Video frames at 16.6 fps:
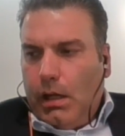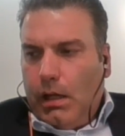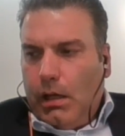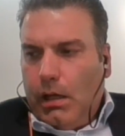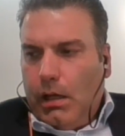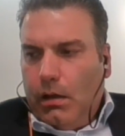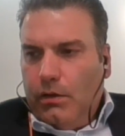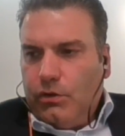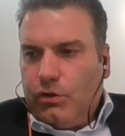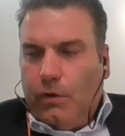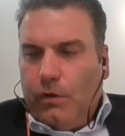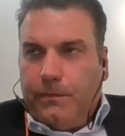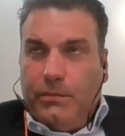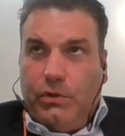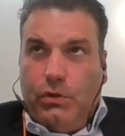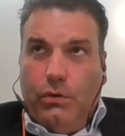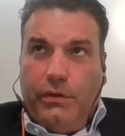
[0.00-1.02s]
So
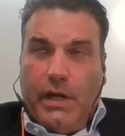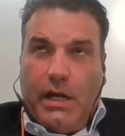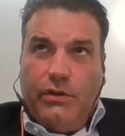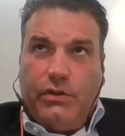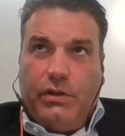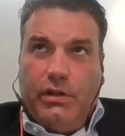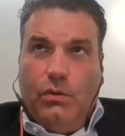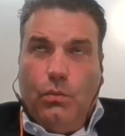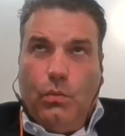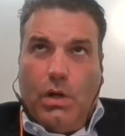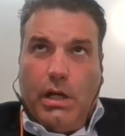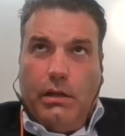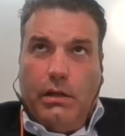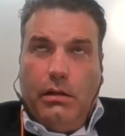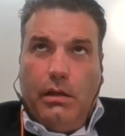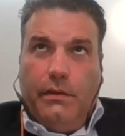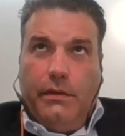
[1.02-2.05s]
from
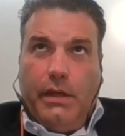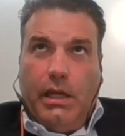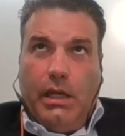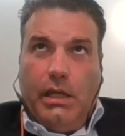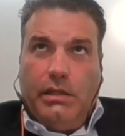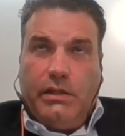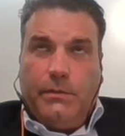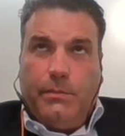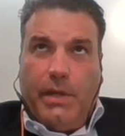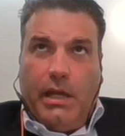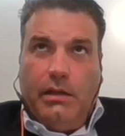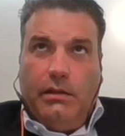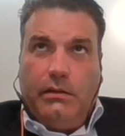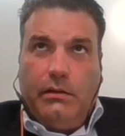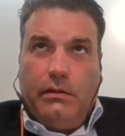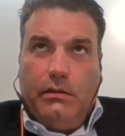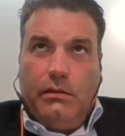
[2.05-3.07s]
2001, they
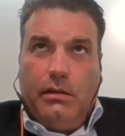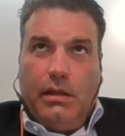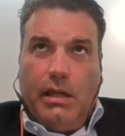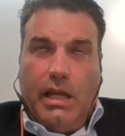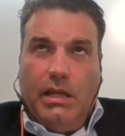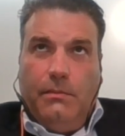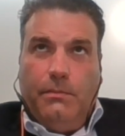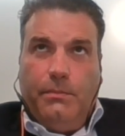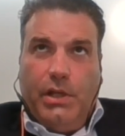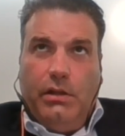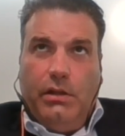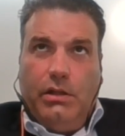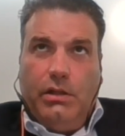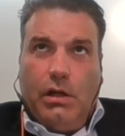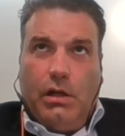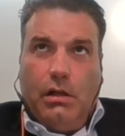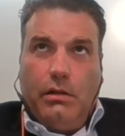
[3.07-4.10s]
spent $8
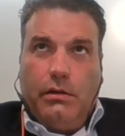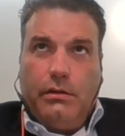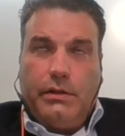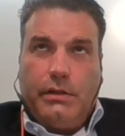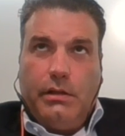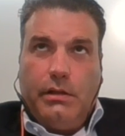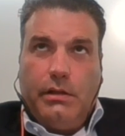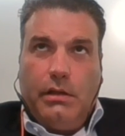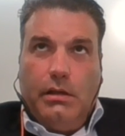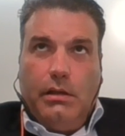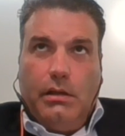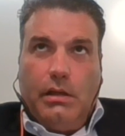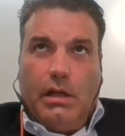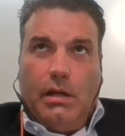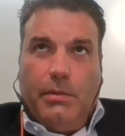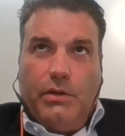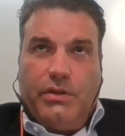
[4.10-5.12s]
billion
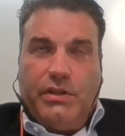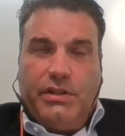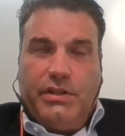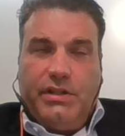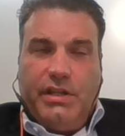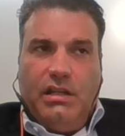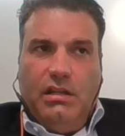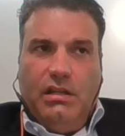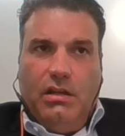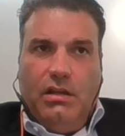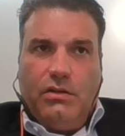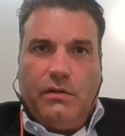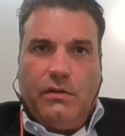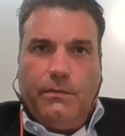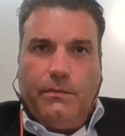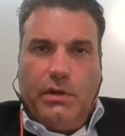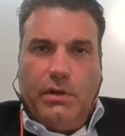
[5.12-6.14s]
and about 16
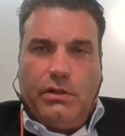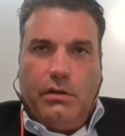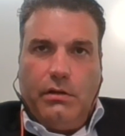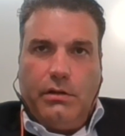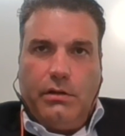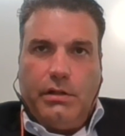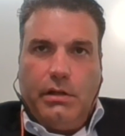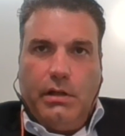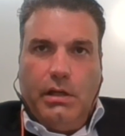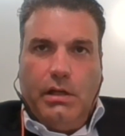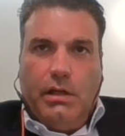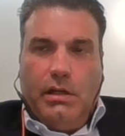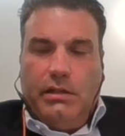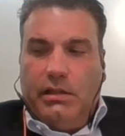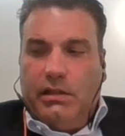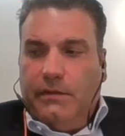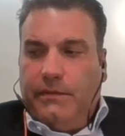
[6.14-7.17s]
years of research
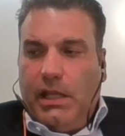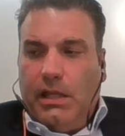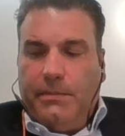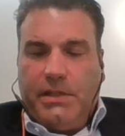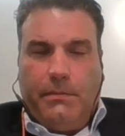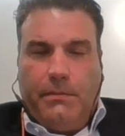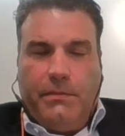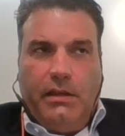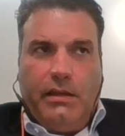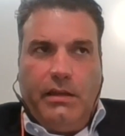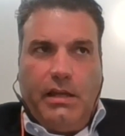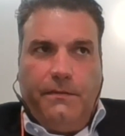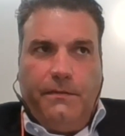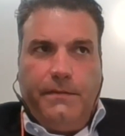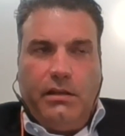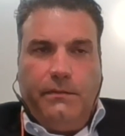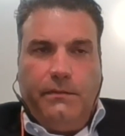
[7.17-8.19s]
to develop something that
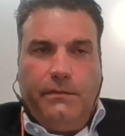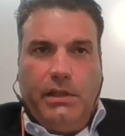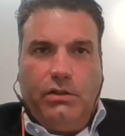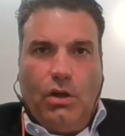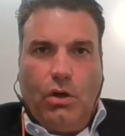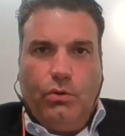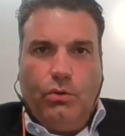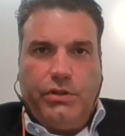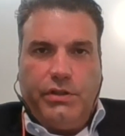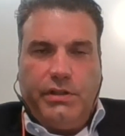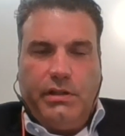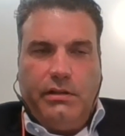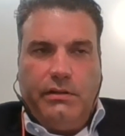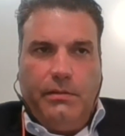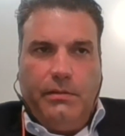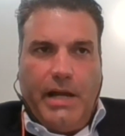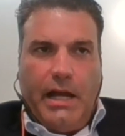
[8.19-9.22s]
effectively toasts
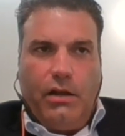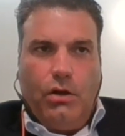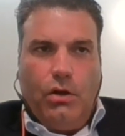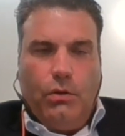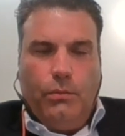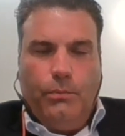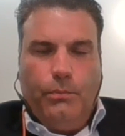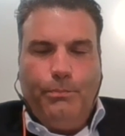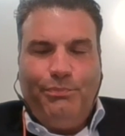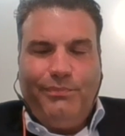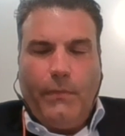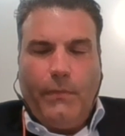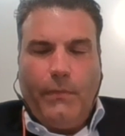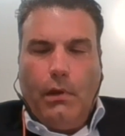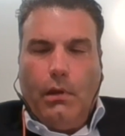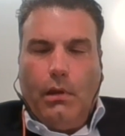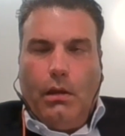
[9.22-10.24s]
tobacco.
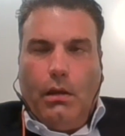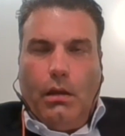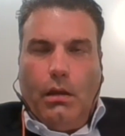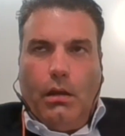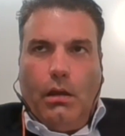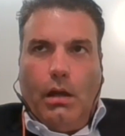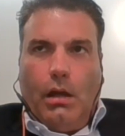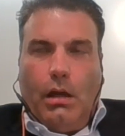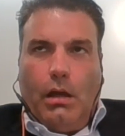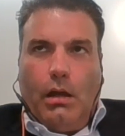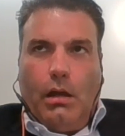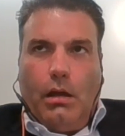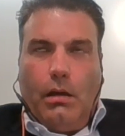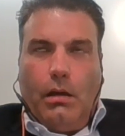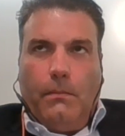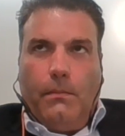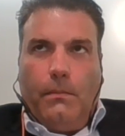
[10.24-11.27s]

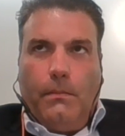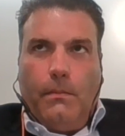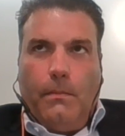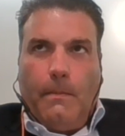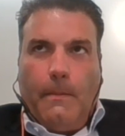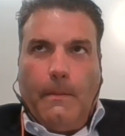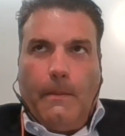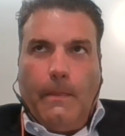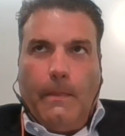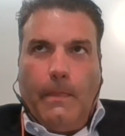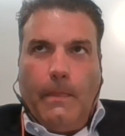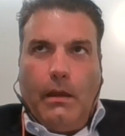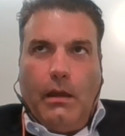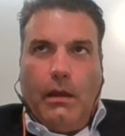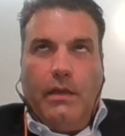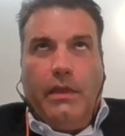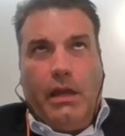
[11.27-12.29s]
And
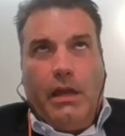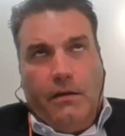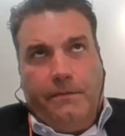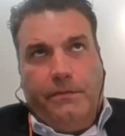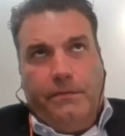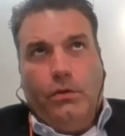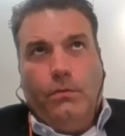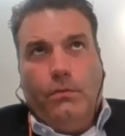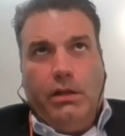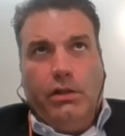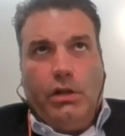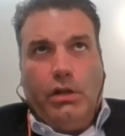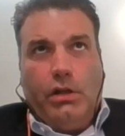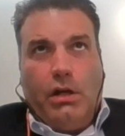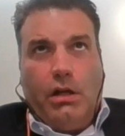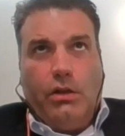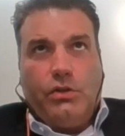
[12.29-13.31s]
then a few $1 billion
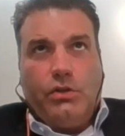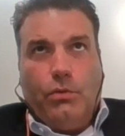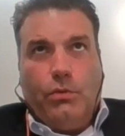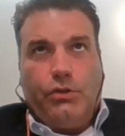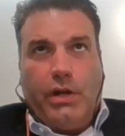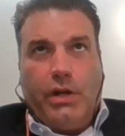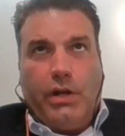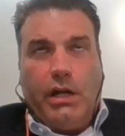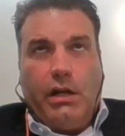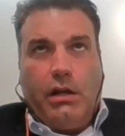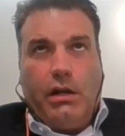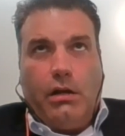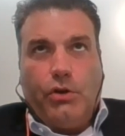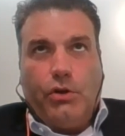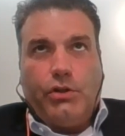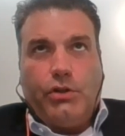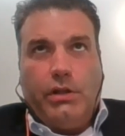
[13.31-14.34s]
more to try to
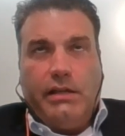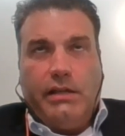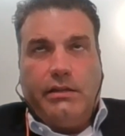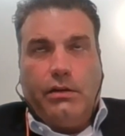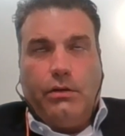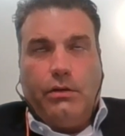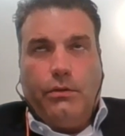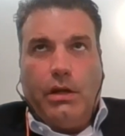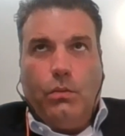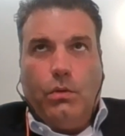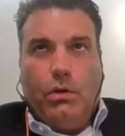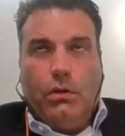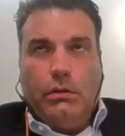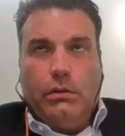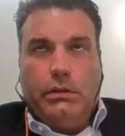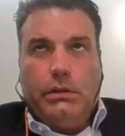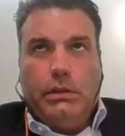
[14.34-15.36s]
commercialize it around the
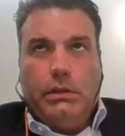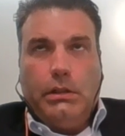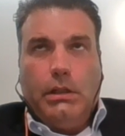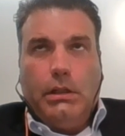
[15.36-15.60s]
world.